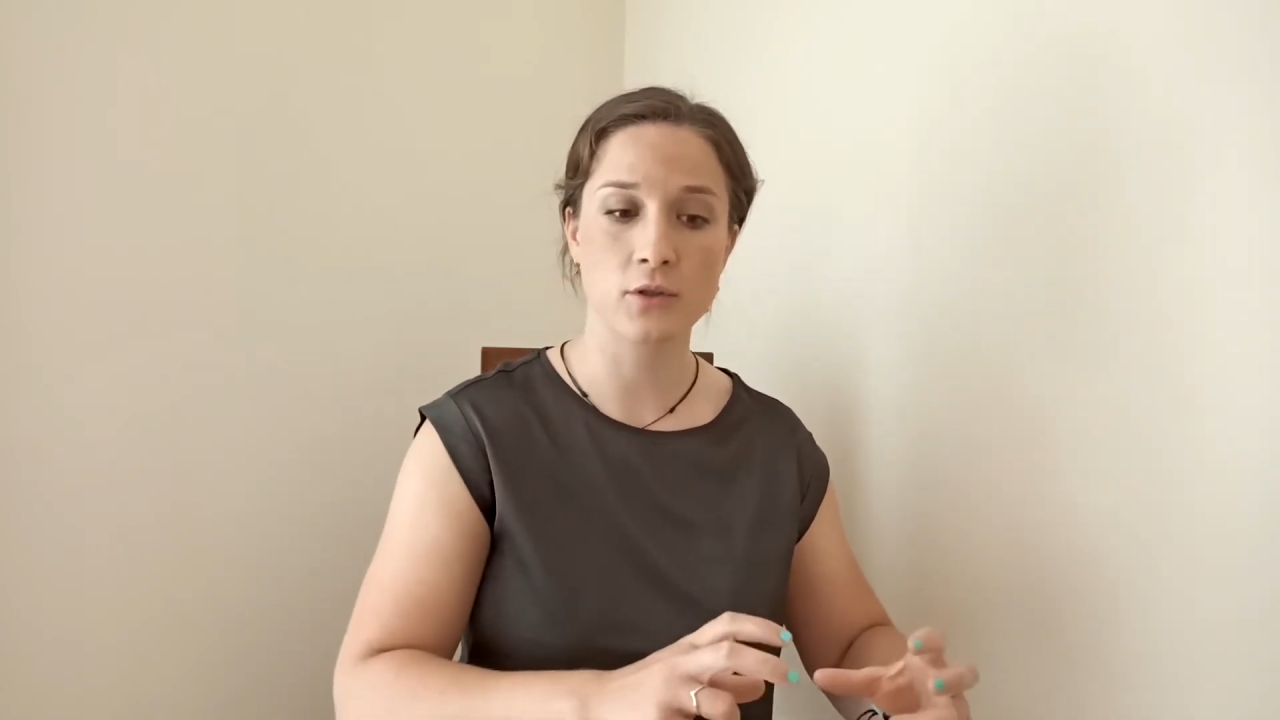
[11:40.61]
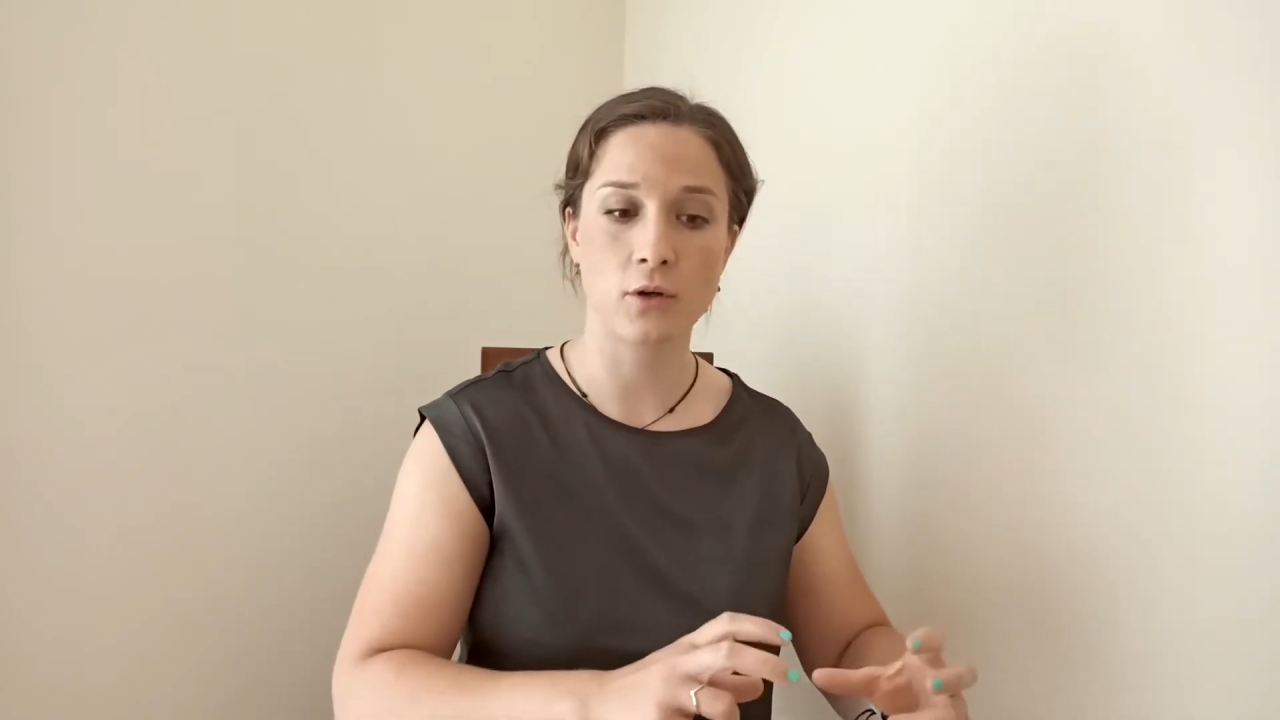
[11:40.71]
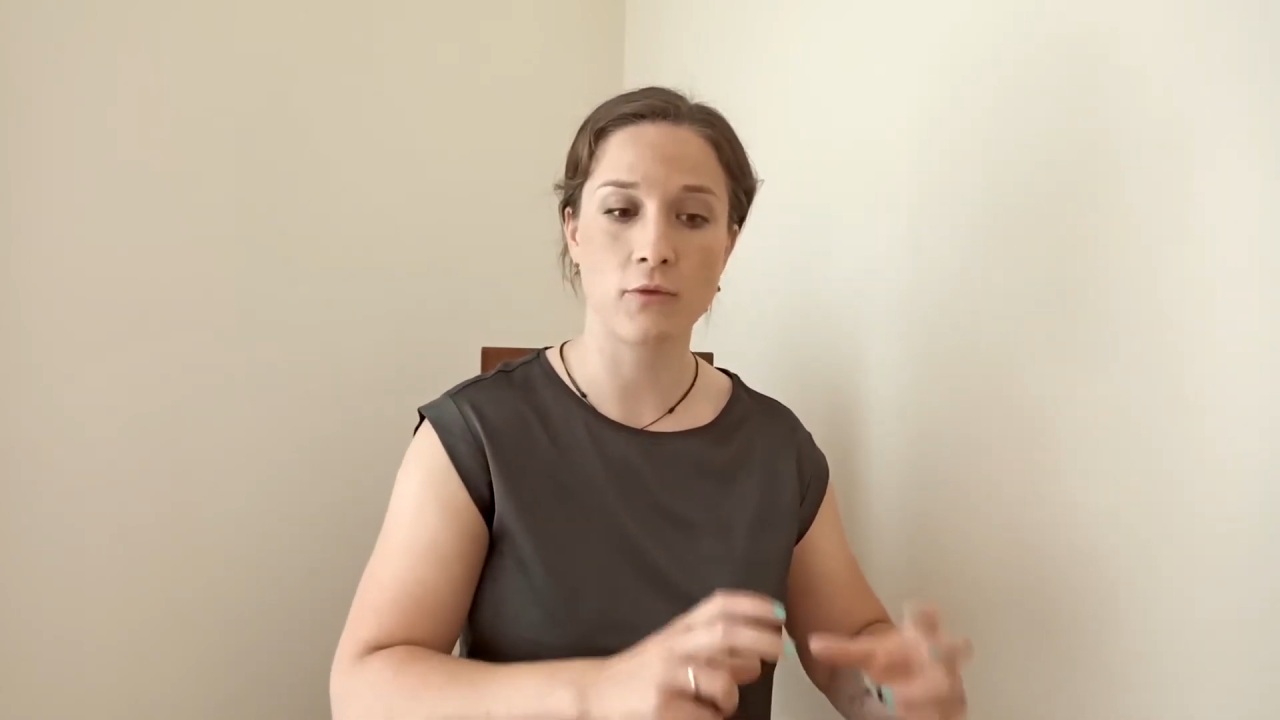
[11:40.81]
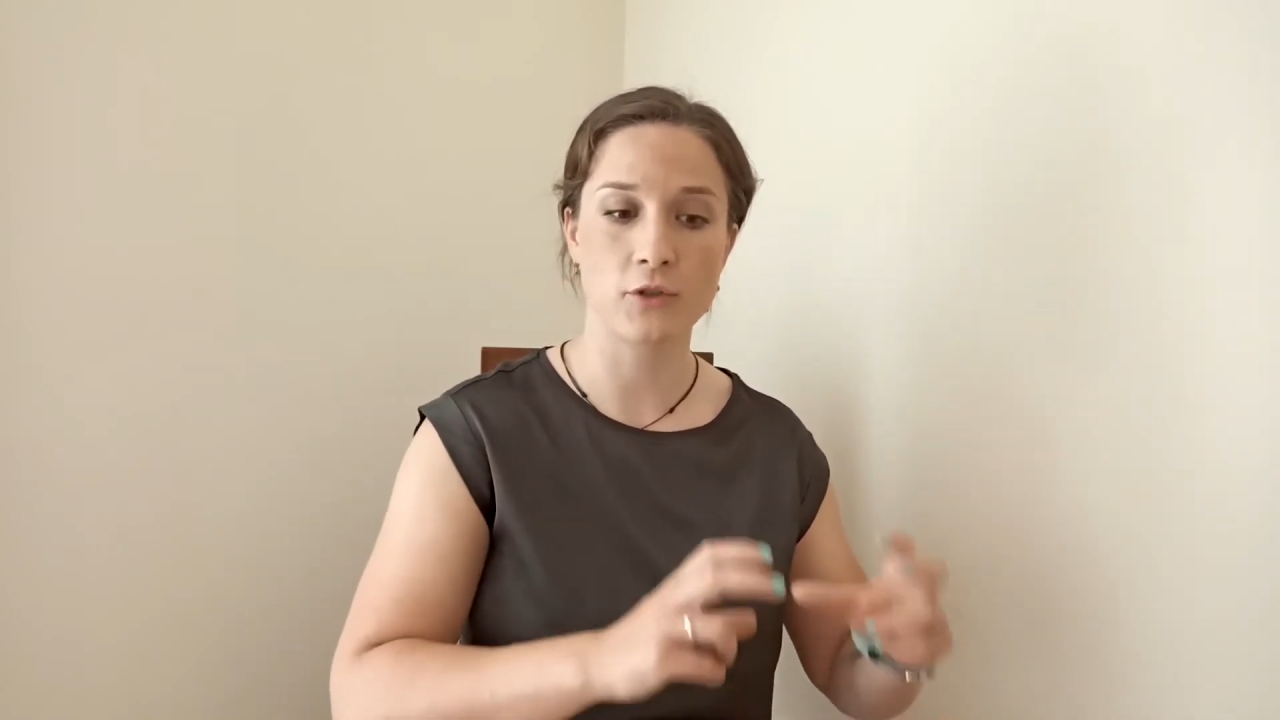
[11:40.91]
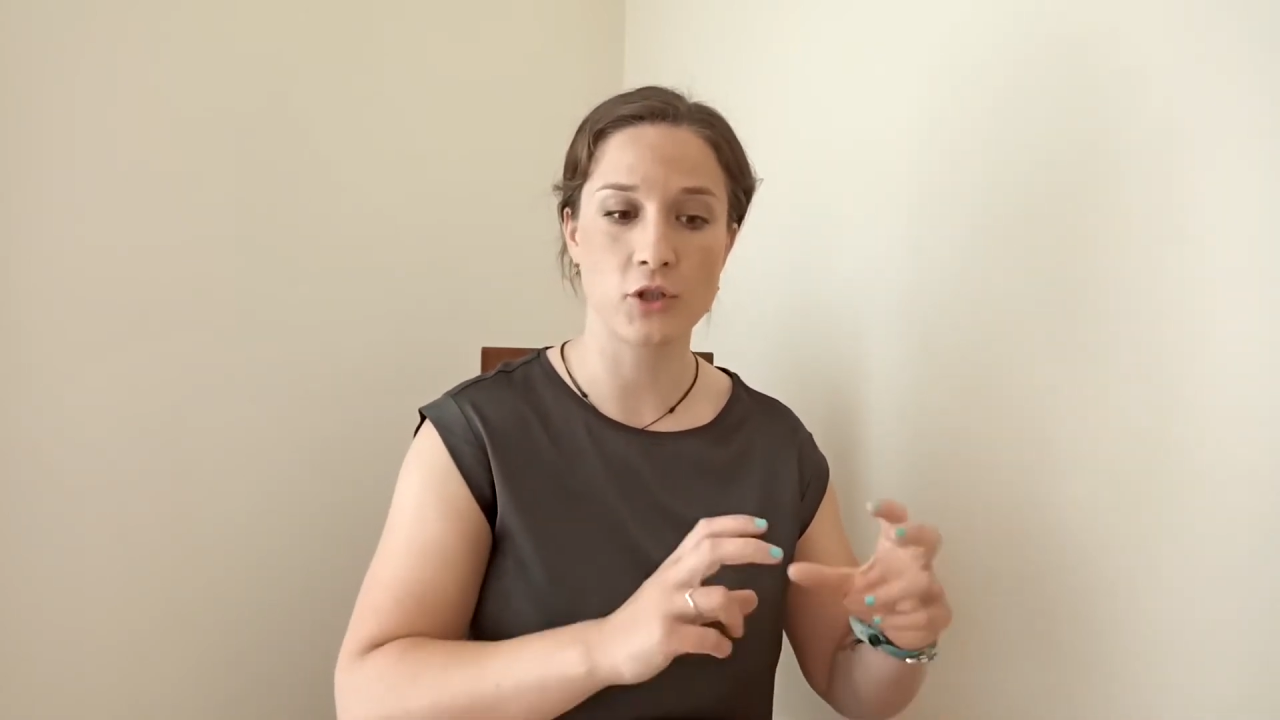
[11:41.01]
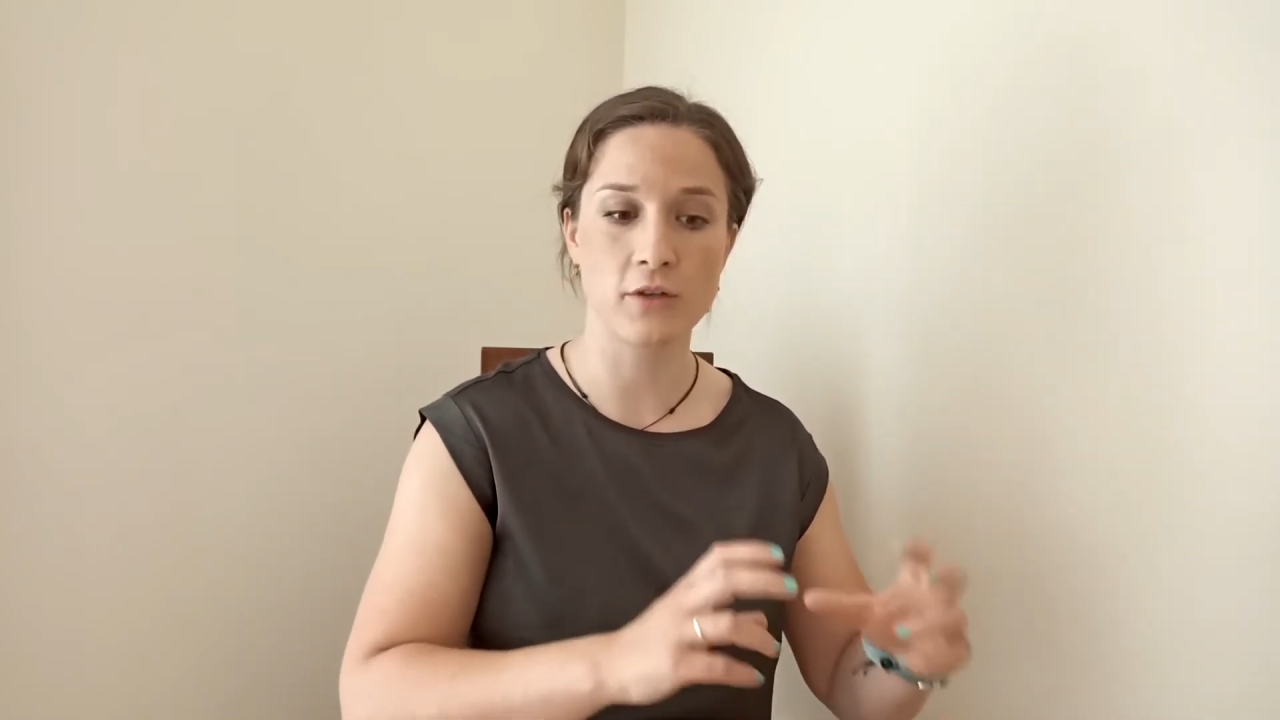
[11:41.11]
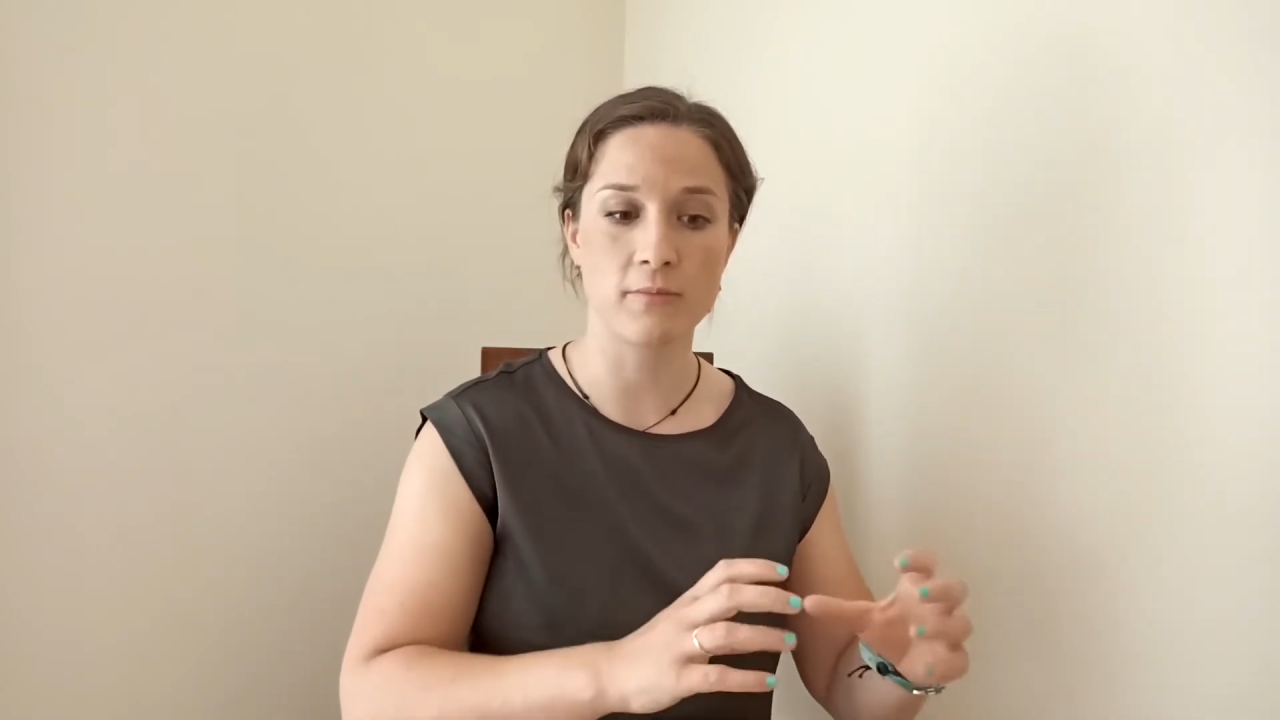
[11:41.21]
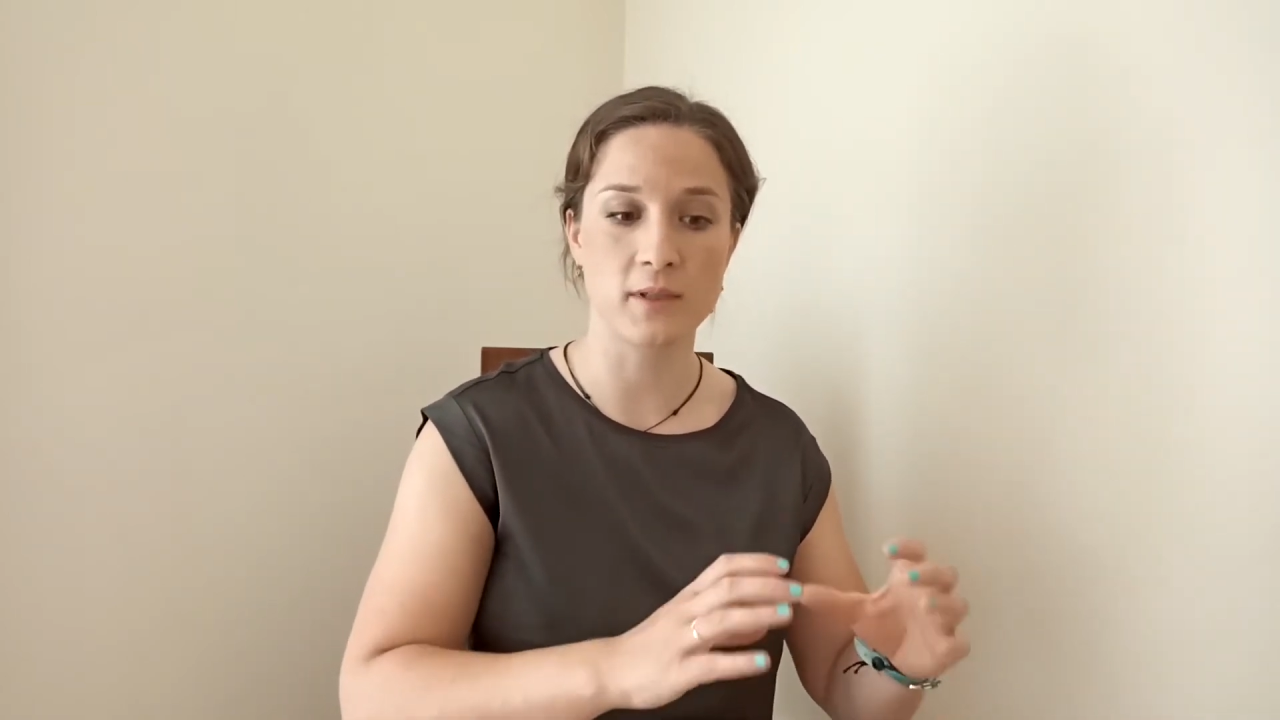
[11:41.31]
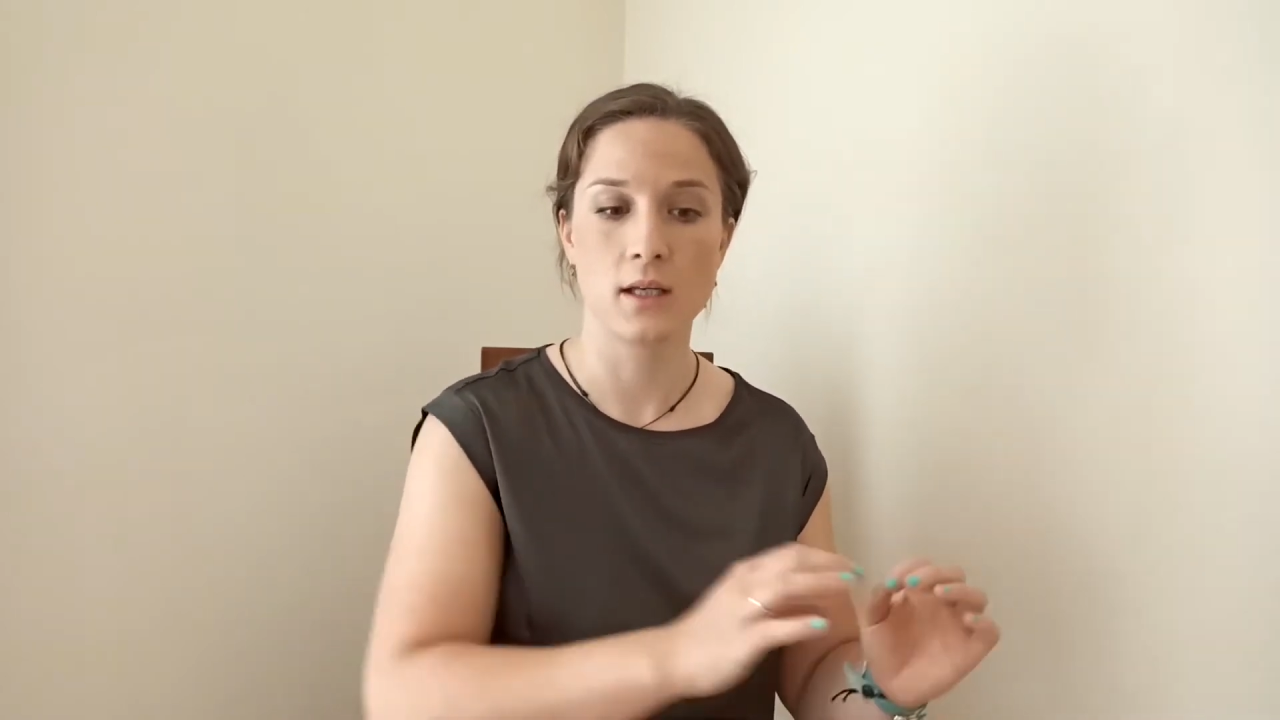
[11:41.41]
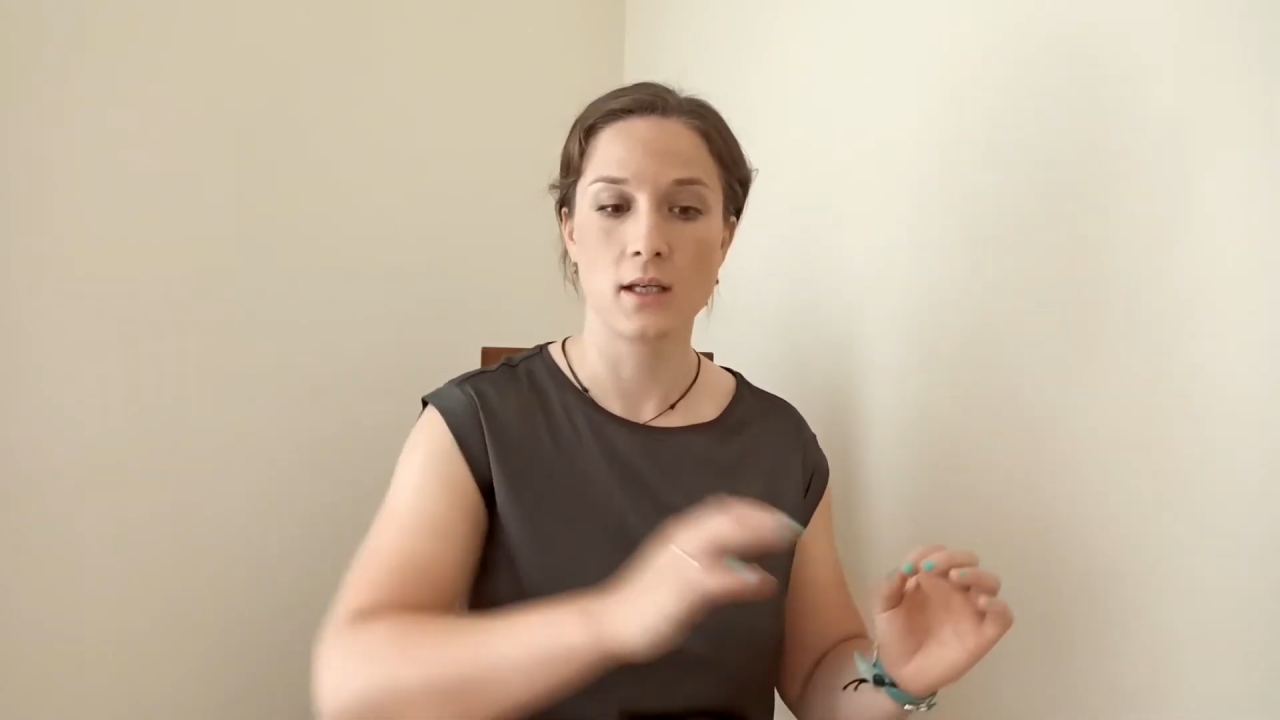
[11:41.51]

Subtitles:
of achievement